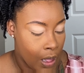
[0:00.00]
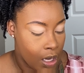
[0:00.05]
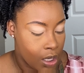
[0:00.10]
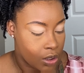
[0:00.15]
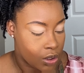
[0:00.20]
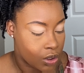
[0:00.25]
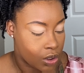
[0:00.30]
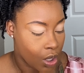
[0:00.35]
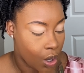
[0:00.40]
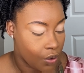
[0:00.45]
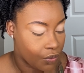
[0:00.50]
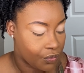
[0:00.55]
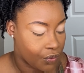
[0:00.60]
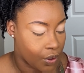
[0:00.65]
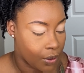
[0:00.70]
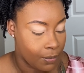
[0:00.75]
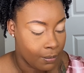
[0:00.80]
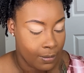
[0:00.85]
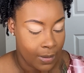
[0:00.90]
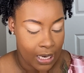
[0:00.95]
So
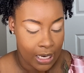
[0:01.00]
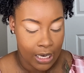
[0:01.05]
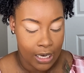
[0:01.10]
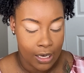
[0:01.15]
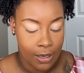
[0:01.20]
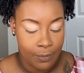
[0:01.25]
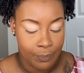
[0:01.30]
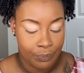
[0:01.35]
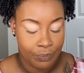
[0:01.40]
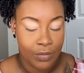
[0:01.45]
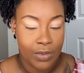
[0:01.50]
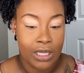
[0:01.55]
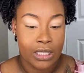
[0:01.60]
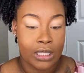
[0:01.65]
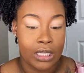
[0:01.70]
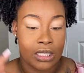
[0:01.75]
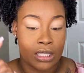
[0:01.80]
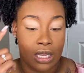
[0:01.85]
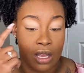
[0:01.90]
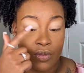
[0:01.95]
for me,
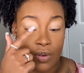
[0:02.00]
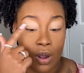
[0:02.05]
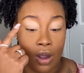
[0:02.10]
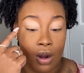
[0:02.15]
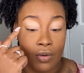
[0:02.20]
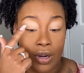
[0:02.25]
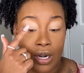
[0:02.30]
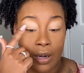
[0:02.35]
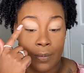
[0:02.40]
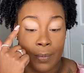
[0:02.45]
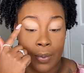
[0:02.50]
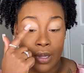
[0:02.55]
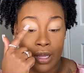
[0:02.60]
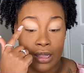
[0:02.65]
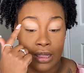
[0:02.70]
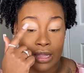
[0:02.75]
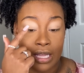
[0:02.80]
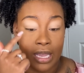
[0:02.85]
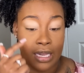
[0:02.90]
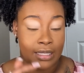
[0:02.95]
since I've already
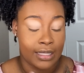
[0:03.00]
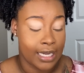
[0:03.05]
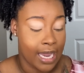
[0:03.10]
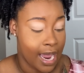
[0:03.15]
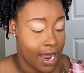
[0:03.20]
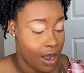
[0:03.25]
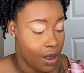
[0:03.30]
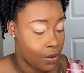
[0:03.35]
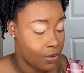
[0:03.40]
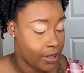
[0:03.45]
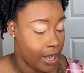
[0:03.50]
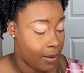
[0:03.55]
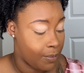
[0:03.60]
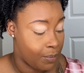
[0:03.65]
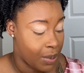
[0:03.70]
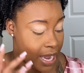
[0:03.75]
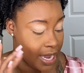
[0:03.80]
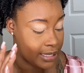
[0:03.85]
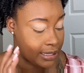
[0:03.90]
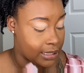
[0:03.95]
put that down, that
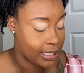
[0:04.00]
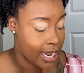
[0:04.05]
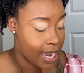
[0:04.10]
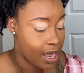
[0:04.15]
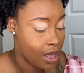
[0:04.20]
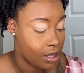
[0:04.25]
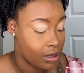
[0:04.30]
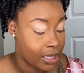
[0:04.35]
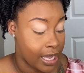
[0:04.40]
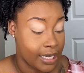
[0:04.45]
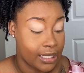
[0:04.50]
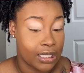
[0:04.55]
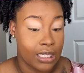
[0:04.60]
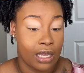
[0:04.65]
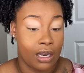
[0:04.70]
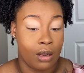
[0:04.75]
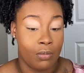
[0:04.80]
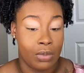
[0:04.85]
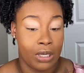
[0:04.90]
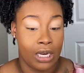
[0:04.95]
base down, that's
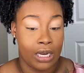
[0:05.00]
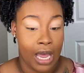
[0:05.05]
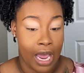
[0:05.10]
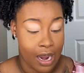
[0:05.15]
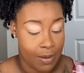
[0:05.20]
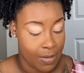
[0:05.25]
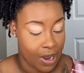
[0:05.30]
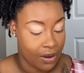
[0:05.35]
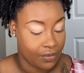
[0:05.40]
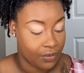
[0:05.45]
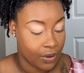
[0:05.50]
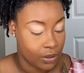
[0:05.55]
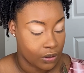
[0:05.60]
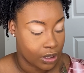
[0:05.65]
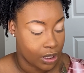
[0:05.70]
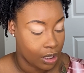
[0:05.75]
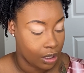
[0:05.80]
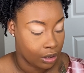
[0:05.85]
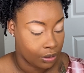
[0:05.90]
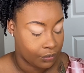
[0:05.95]
going to be like my first
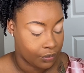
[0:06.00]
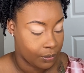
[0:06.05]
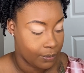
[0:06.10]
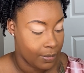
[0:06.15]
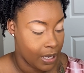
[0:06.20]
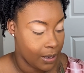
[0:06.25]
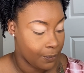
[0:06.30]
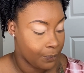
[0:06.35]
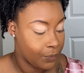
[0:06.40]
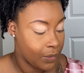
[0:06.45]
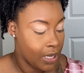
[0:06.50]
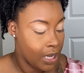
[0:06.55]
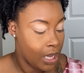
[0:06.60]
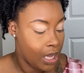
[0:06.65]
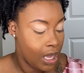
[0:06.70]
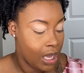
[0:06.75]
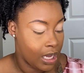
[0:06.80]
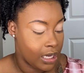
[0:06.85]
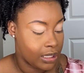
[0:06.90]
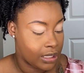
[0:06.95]
color for me.
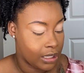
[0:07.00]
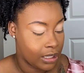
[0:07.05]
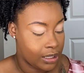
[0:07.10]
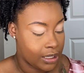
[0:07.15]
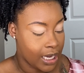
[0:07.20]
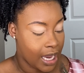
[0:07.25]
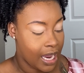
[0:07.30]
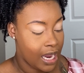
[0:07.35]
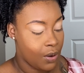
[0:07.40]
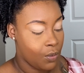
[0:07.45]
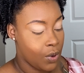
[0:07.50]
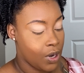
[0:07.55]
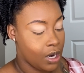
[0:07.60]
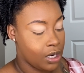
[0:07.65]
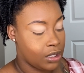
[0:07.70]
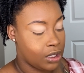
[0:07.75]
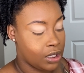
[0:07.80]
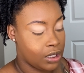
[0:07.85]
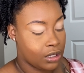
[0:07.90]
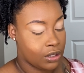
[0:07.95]
And today we are
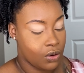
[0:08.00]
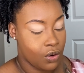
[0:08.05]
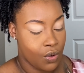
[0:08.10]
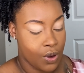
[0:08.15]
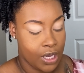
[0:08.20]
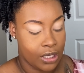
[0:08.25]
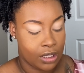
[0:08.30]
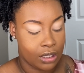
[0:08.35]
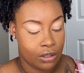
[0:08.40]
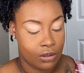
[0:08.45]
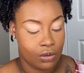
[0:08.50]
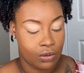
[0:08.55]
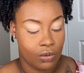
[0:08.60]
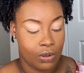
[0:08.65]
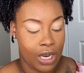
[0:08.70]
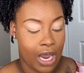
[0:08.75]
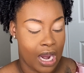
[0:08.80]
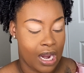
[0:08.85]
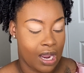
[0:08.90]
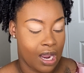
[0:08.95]
just going to do
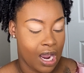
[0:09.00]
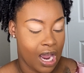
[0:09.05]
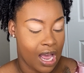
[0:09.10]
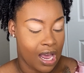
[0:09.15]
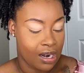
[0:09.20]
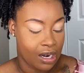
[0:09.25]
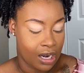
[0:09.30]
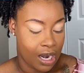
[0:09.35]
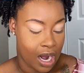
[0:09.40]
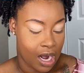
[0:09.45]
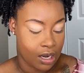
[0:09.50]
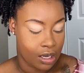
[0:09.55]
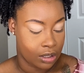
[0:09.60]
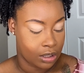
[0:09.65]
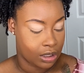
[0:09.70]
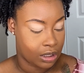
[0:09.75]
like kind of like